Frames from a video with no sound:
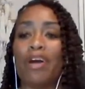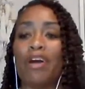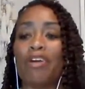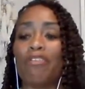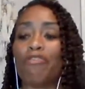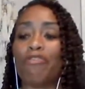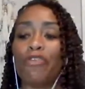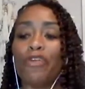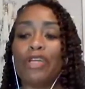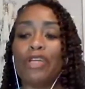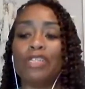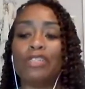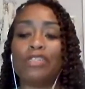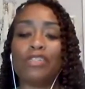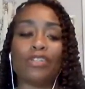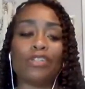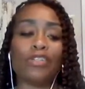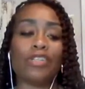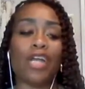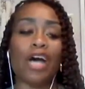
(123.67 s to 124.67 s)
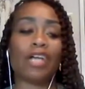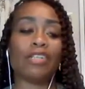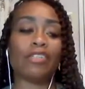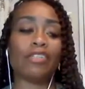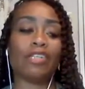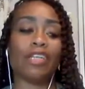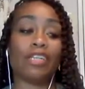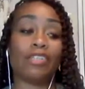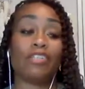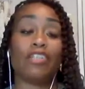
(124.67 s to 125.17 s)
Our friends are
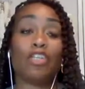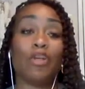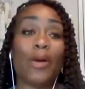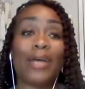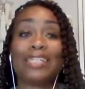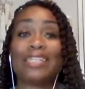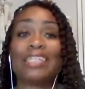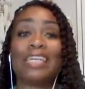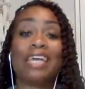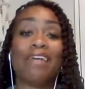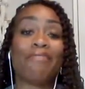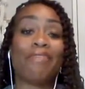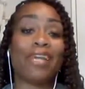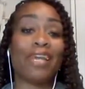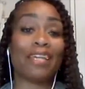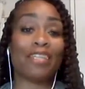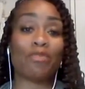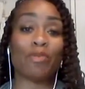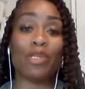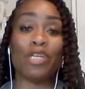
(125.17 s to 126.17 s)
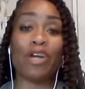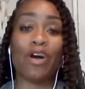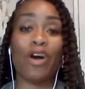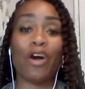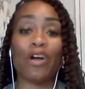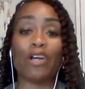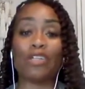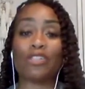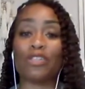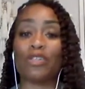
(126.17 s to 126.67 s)
not, as giving as we
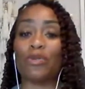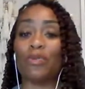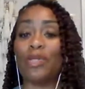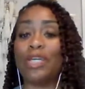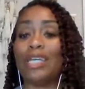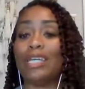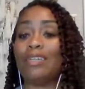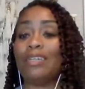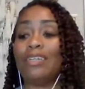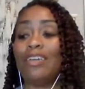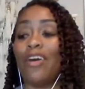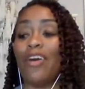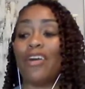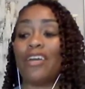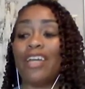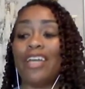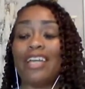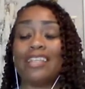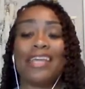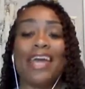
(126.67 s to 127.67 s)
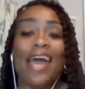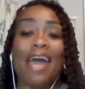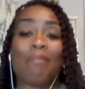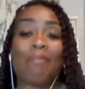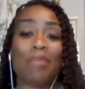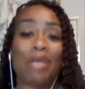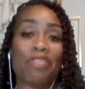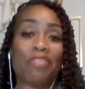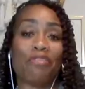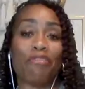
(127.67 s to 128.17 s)
are, so we aren't as
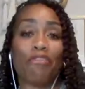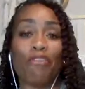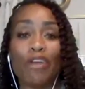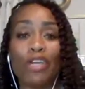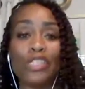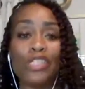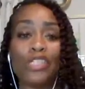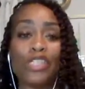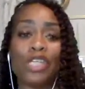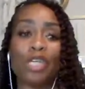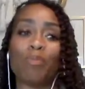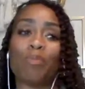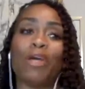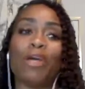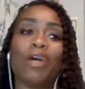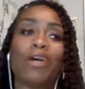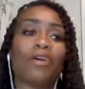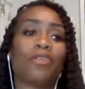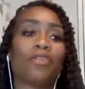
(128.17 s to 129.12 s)
happy in the friendship.